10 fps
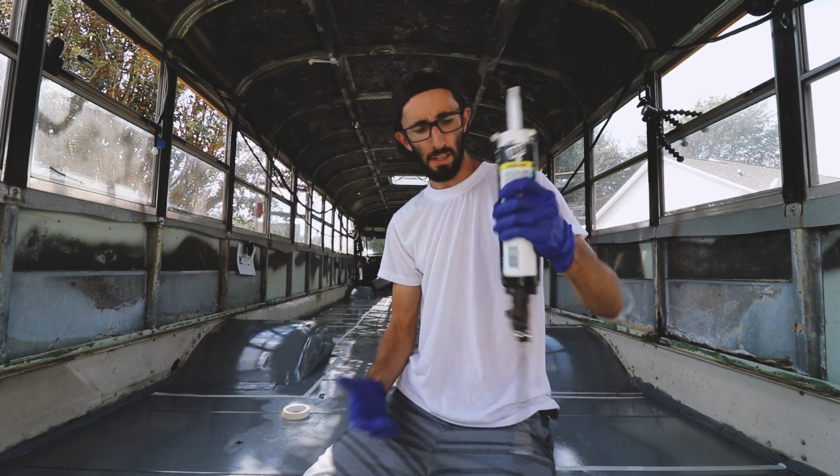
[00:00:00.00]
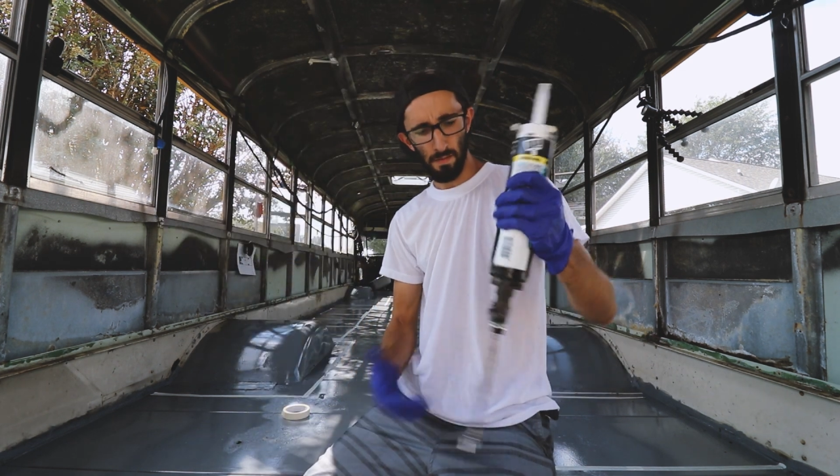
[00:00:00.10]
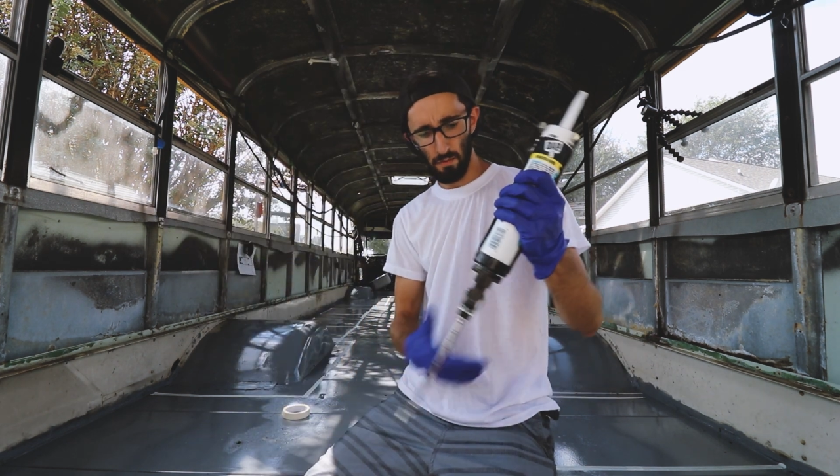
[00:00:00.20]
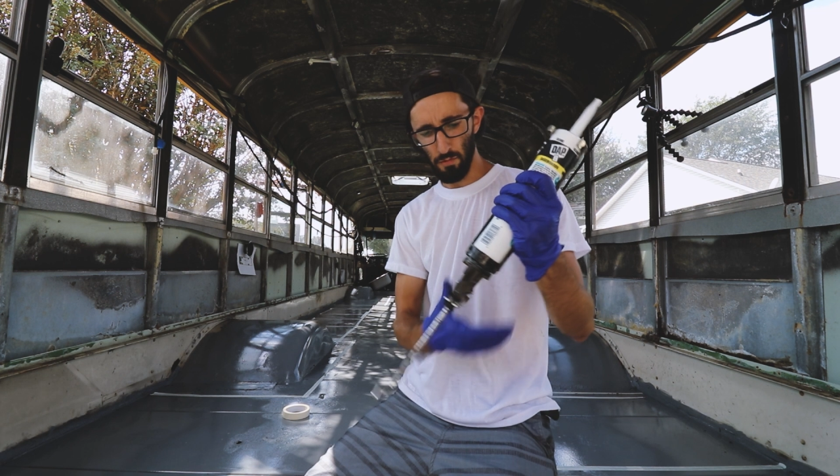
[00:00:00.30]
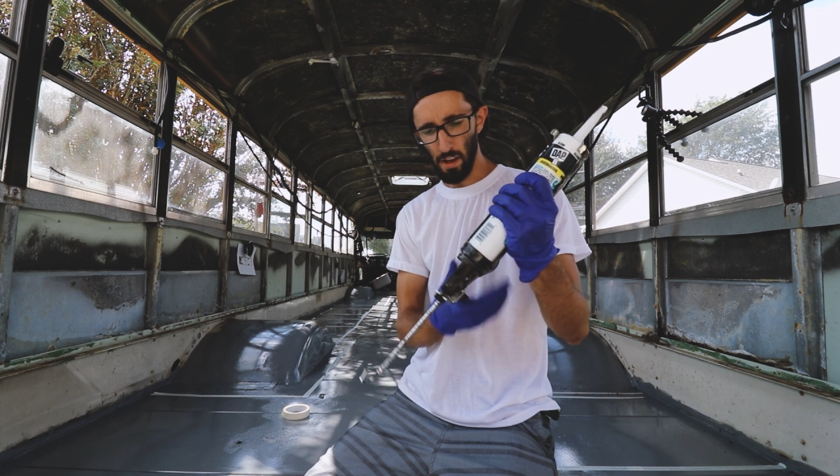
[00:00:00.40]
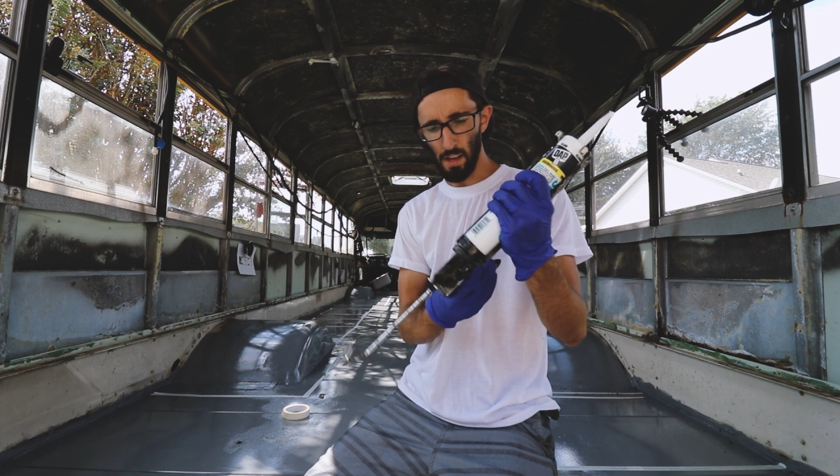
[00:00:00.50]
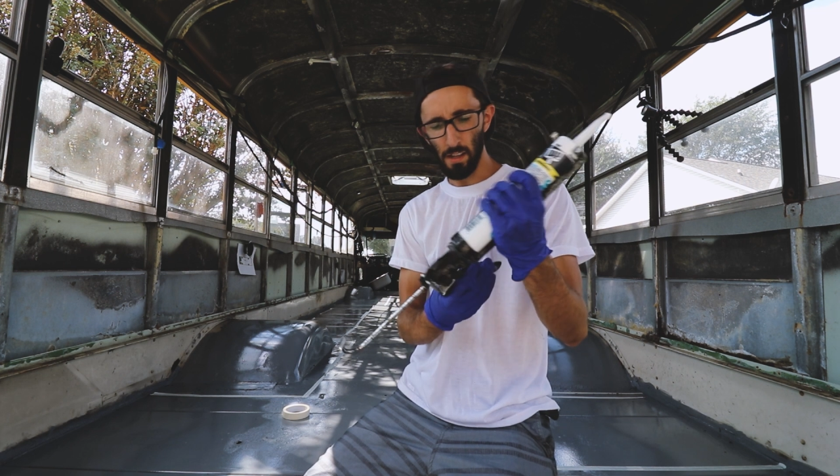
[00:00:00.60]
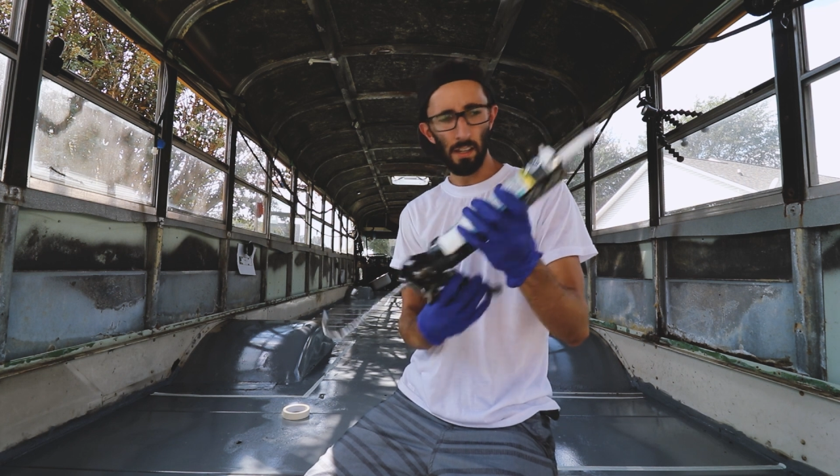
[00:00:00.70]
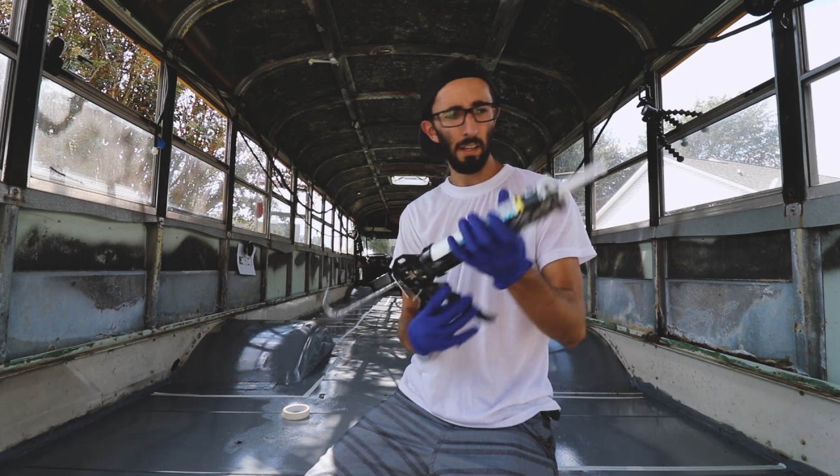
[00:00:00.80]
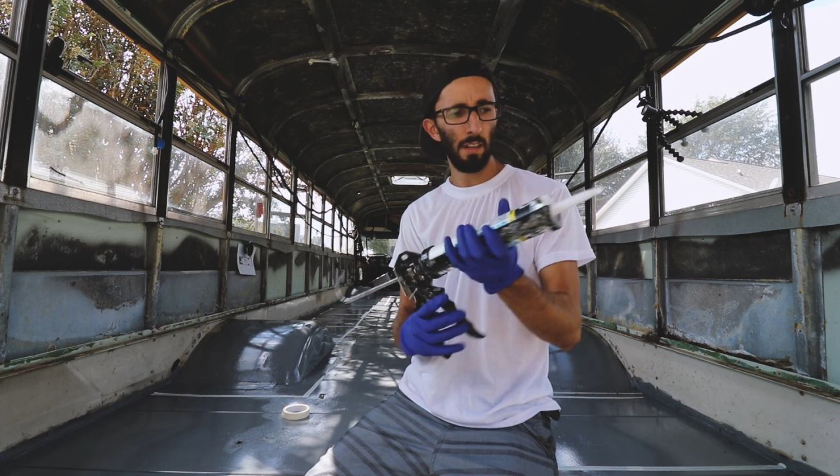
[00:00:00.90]
stuff in
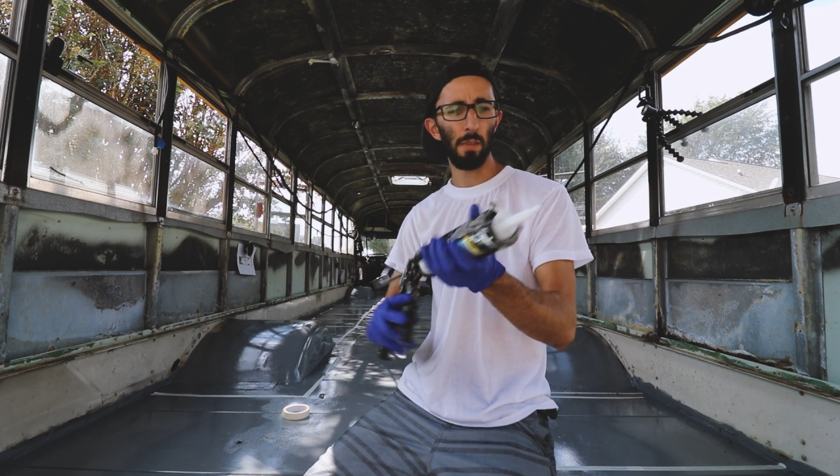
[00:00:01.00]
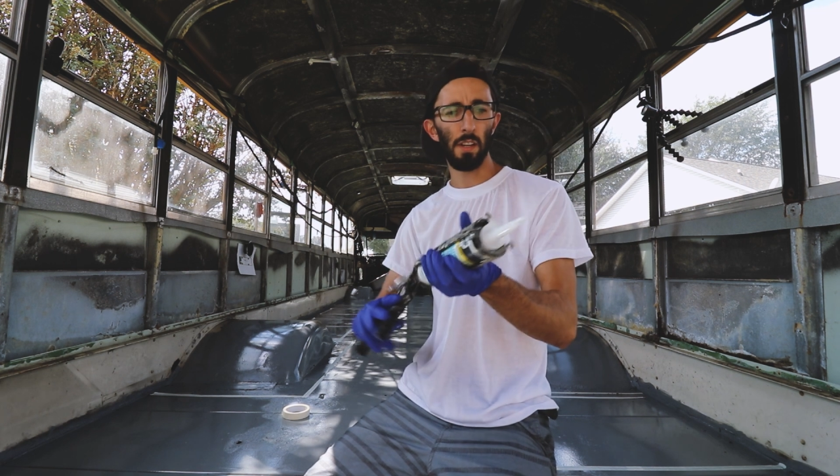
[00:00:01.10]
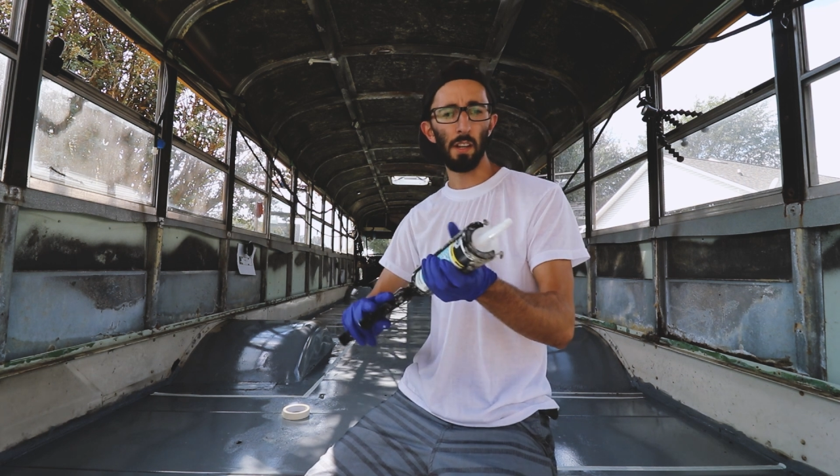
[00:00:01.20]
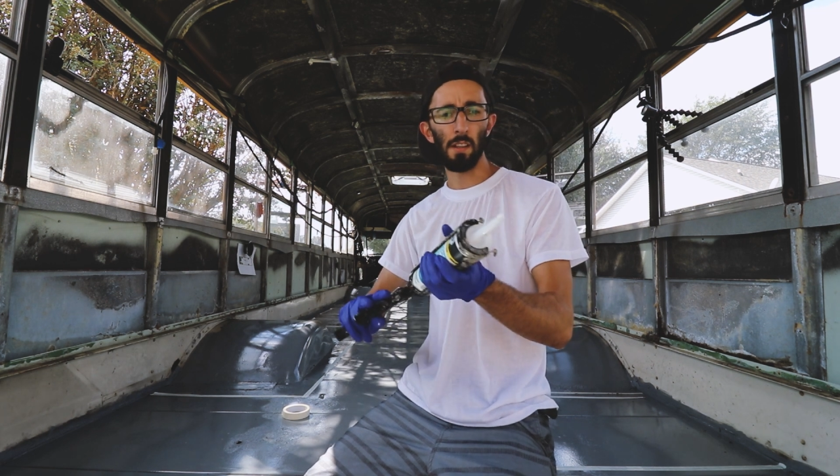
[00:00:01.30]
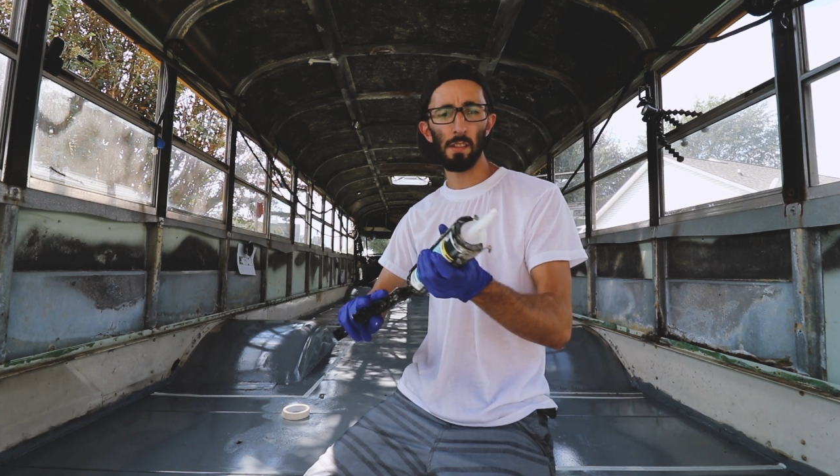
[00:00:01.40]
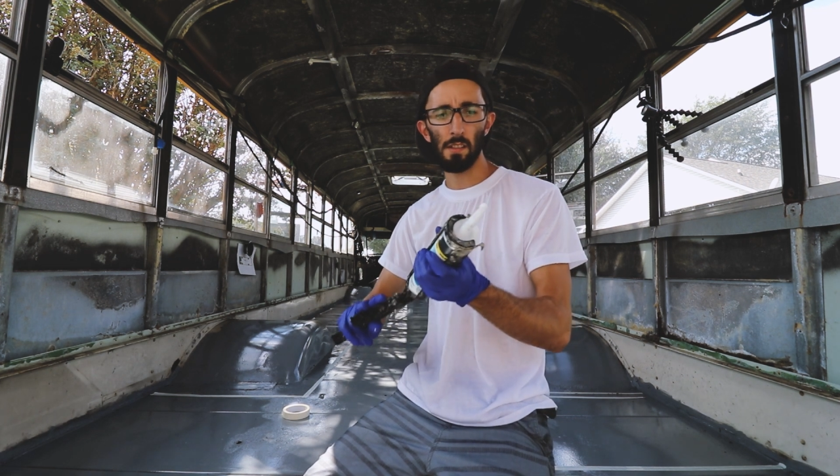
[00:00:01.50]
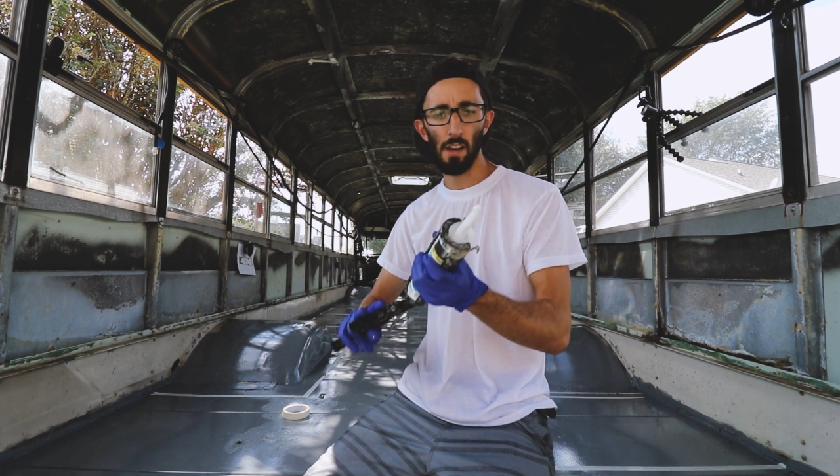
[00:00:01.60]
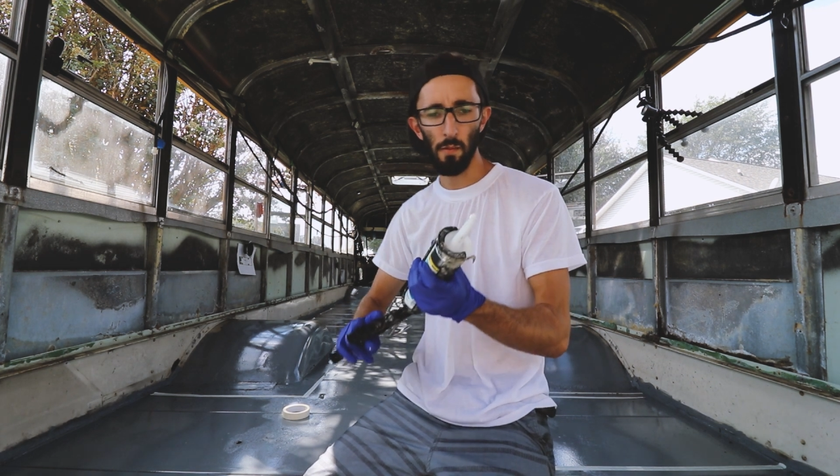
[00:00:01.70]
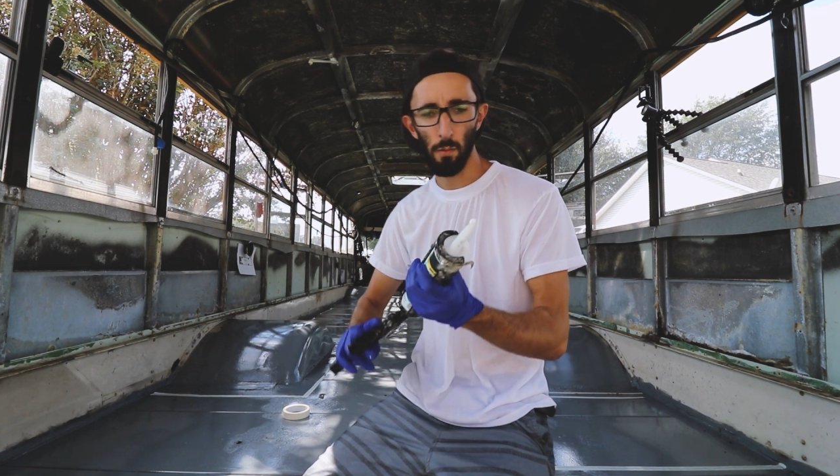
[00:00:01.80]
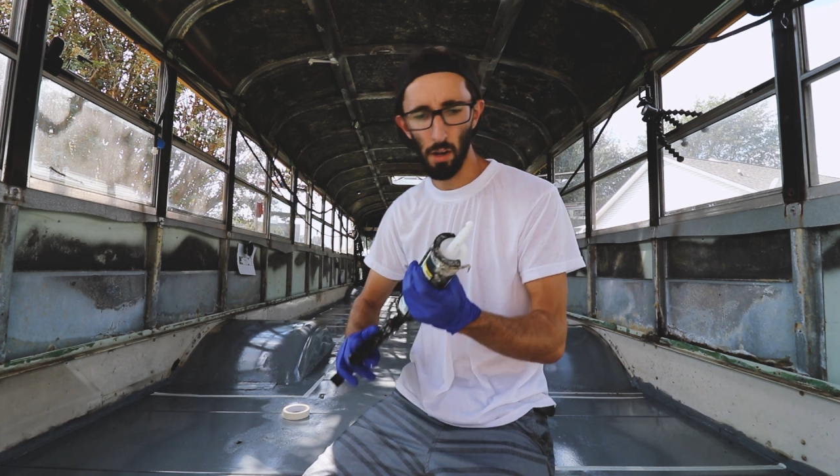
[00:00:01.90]
reality, because
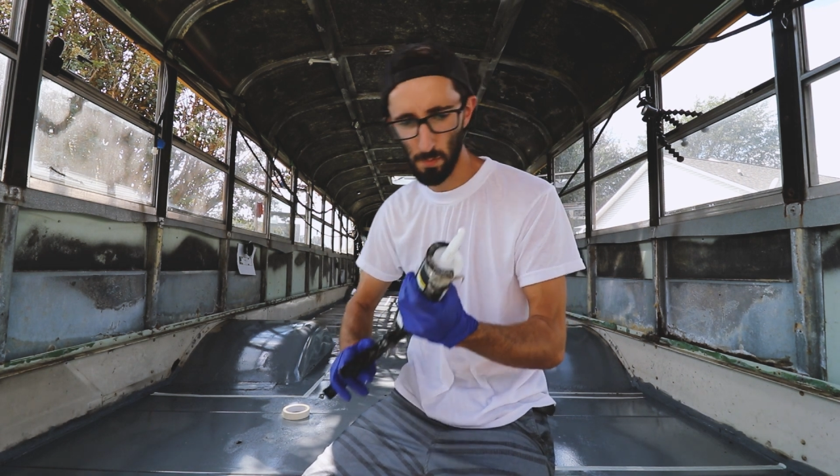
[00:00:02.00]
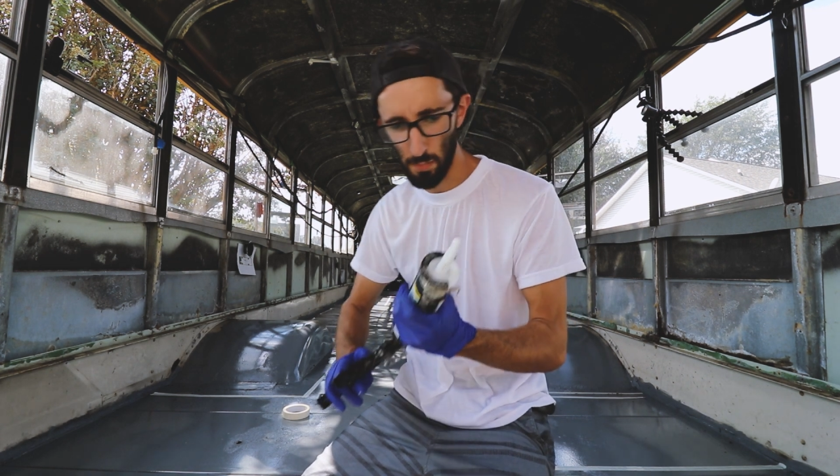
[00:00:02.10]
I've watched